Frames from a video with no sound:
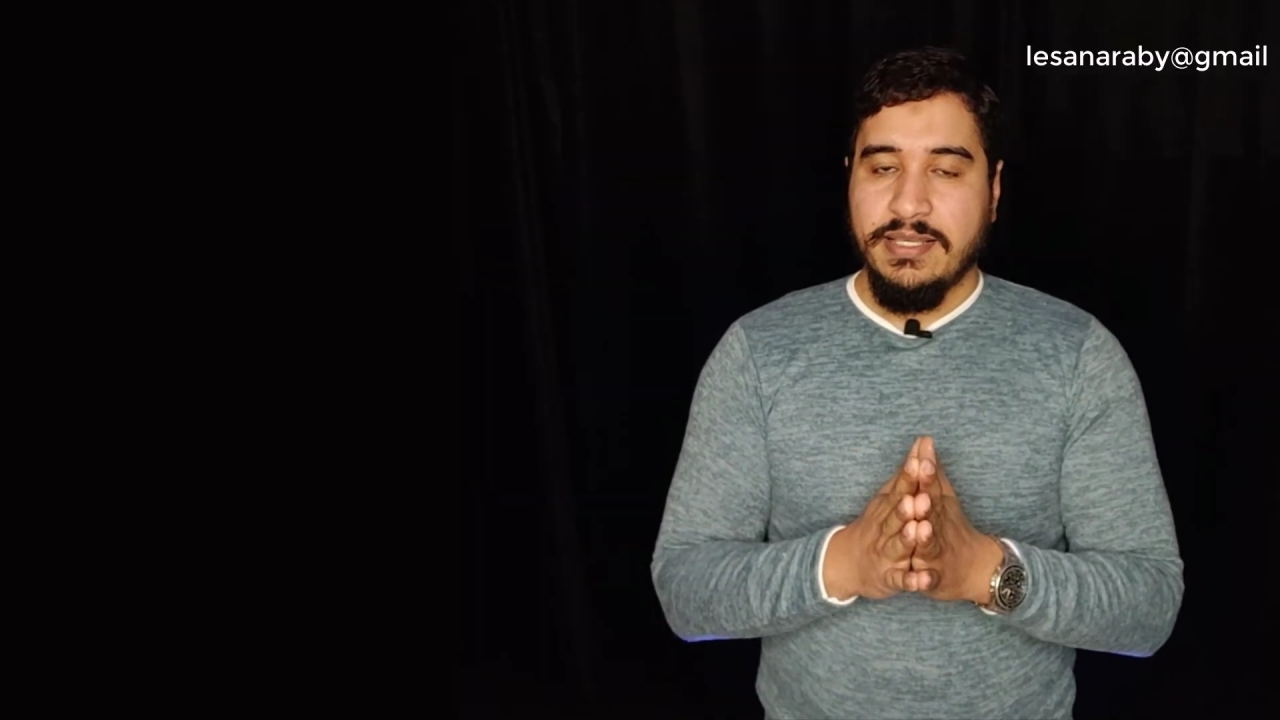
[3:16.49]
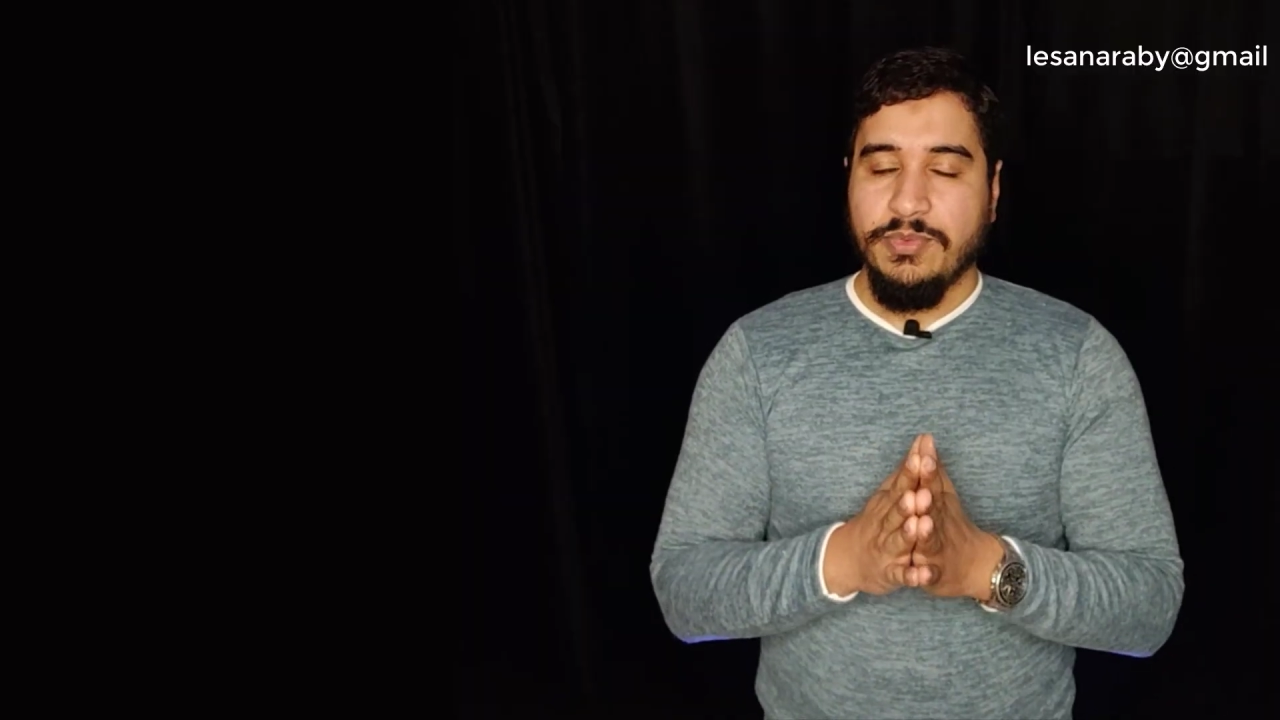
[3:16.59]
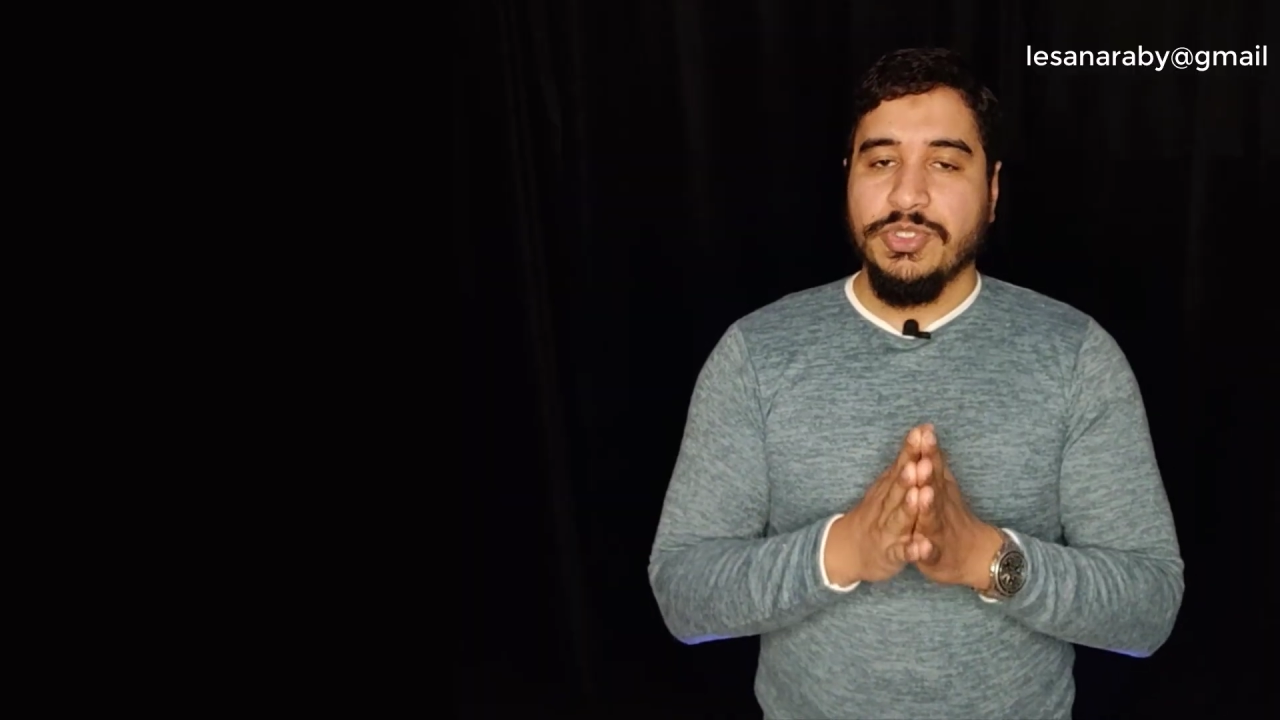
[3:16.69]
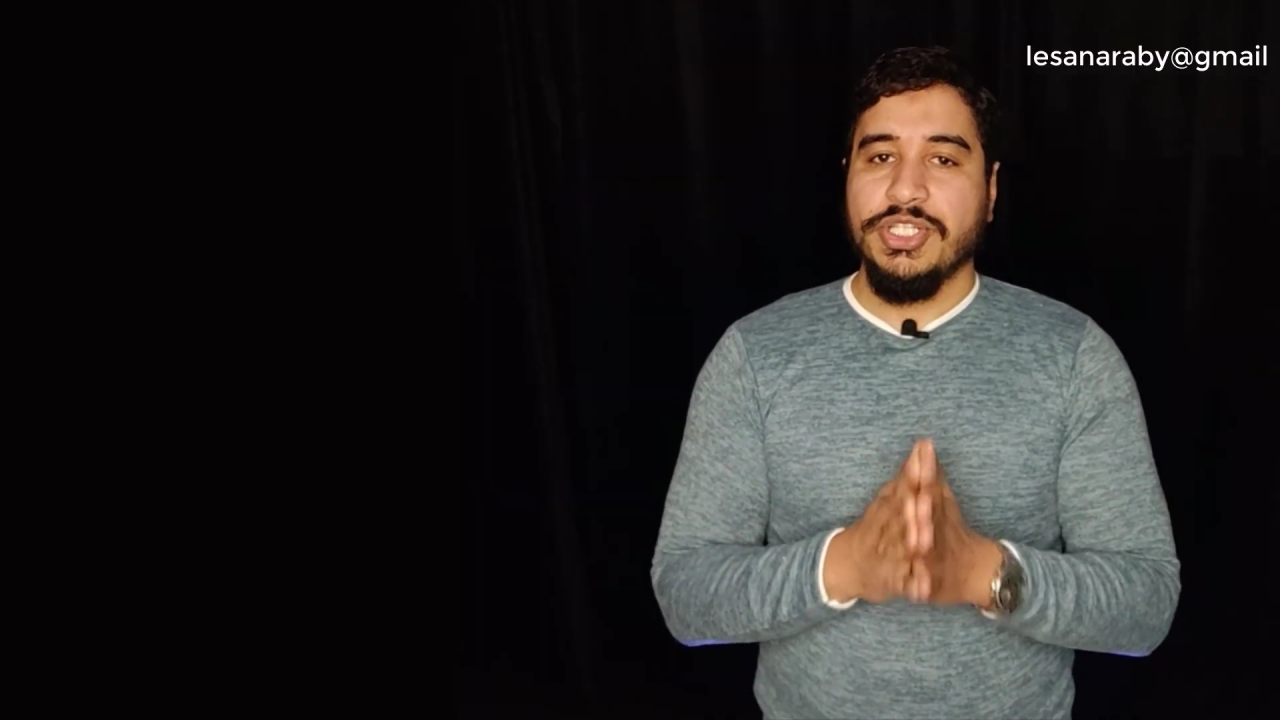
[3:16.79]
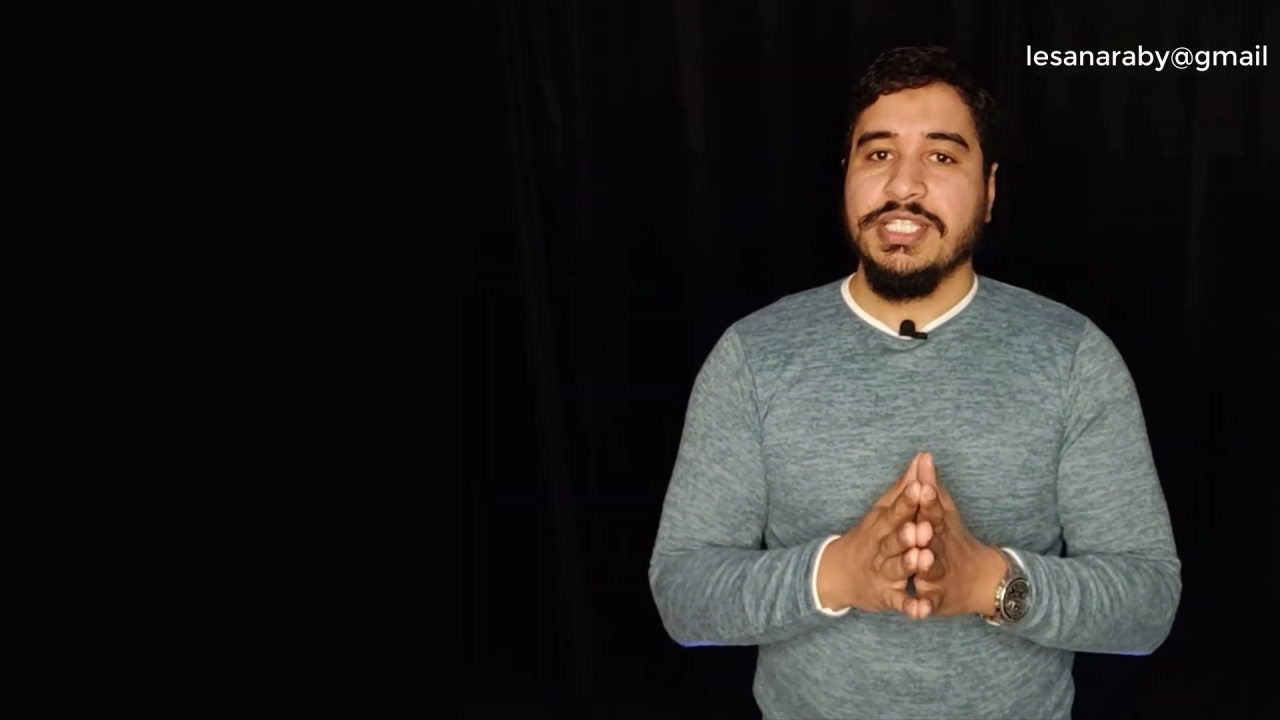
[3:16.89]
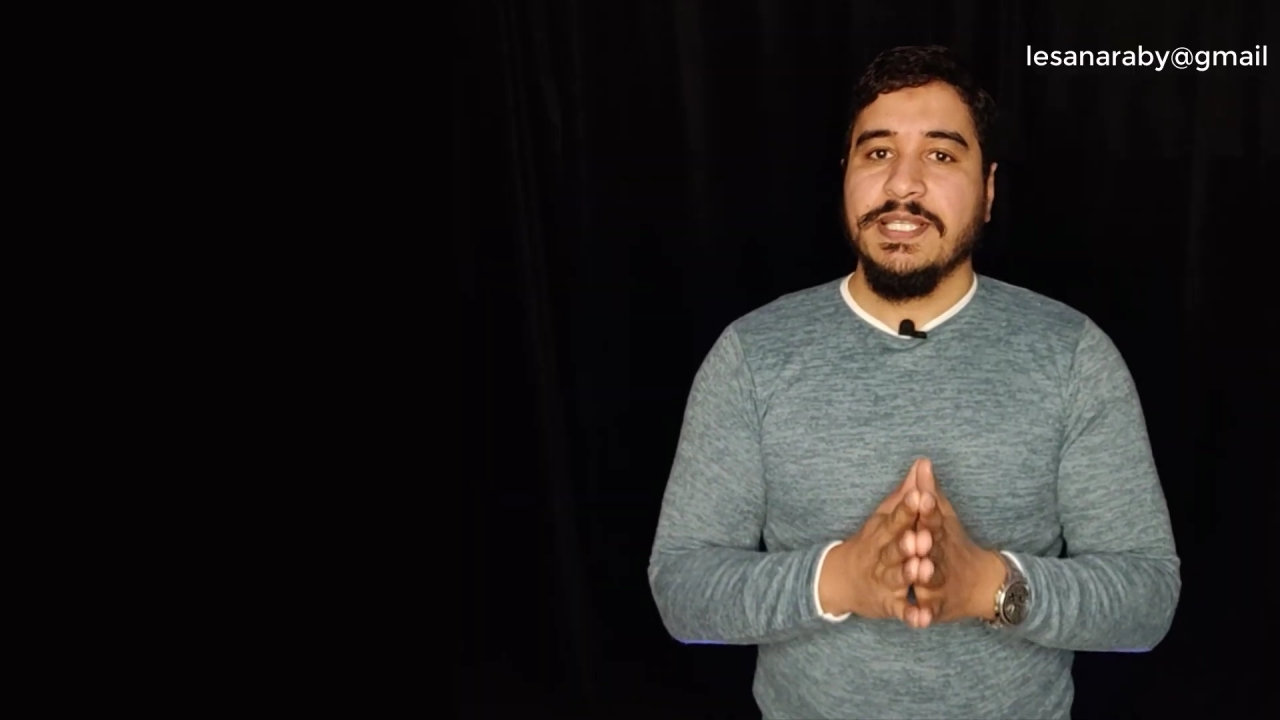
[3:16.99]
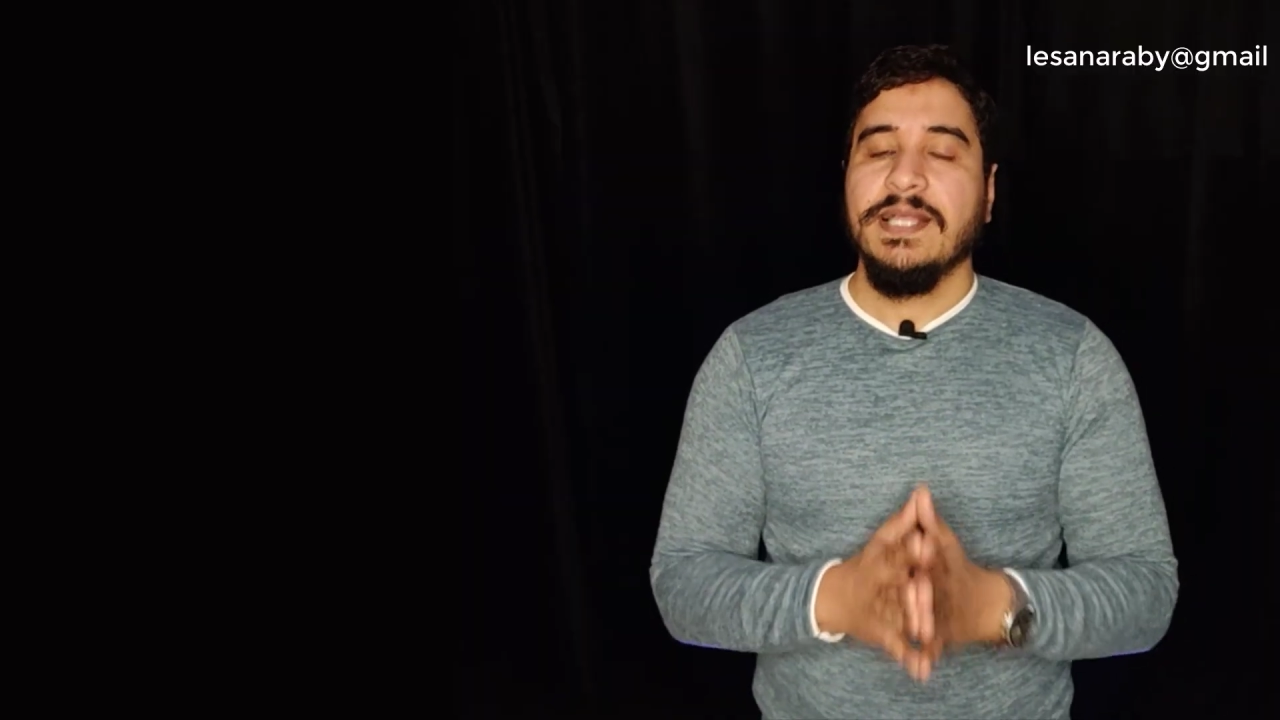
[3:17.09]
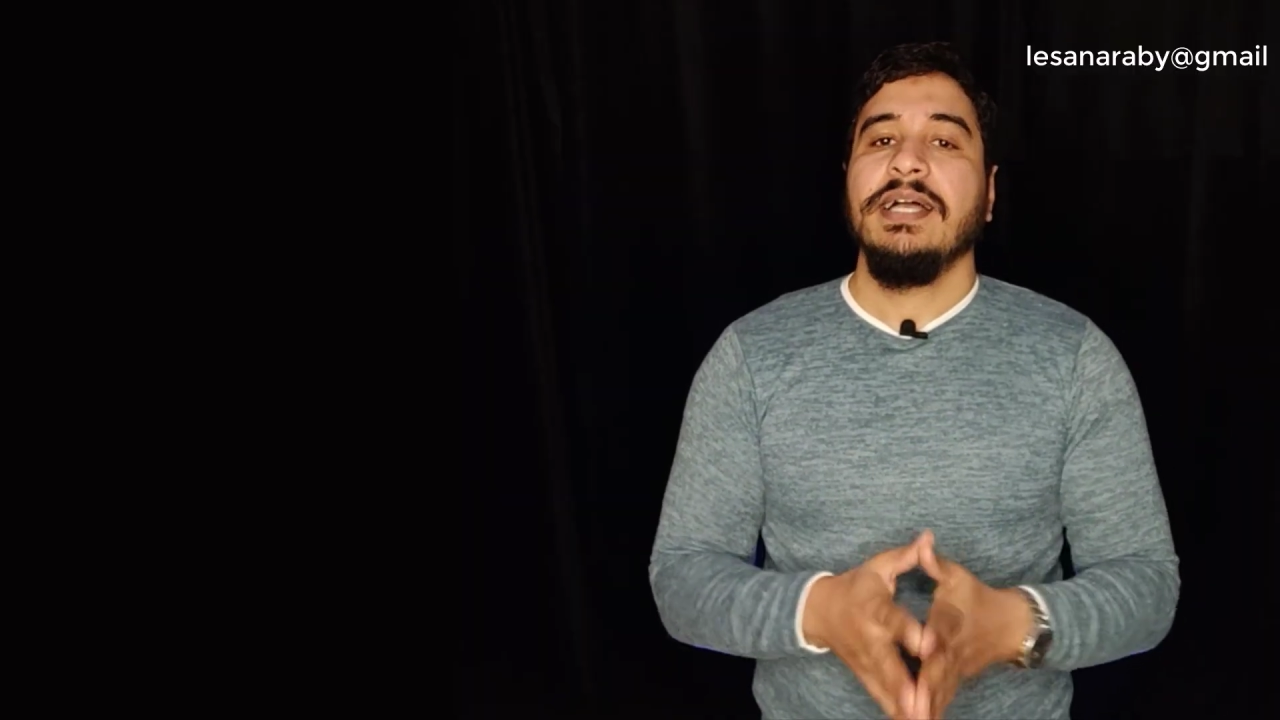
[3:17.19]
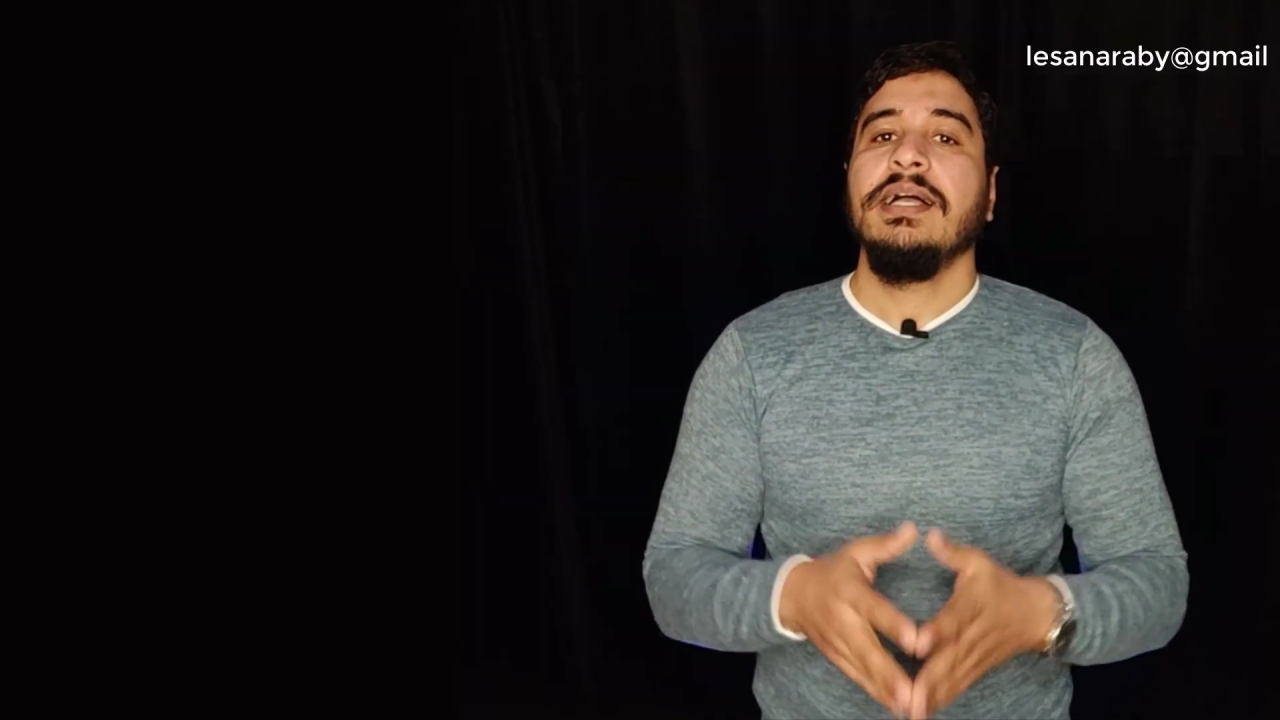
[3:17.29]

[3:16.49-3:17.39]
which is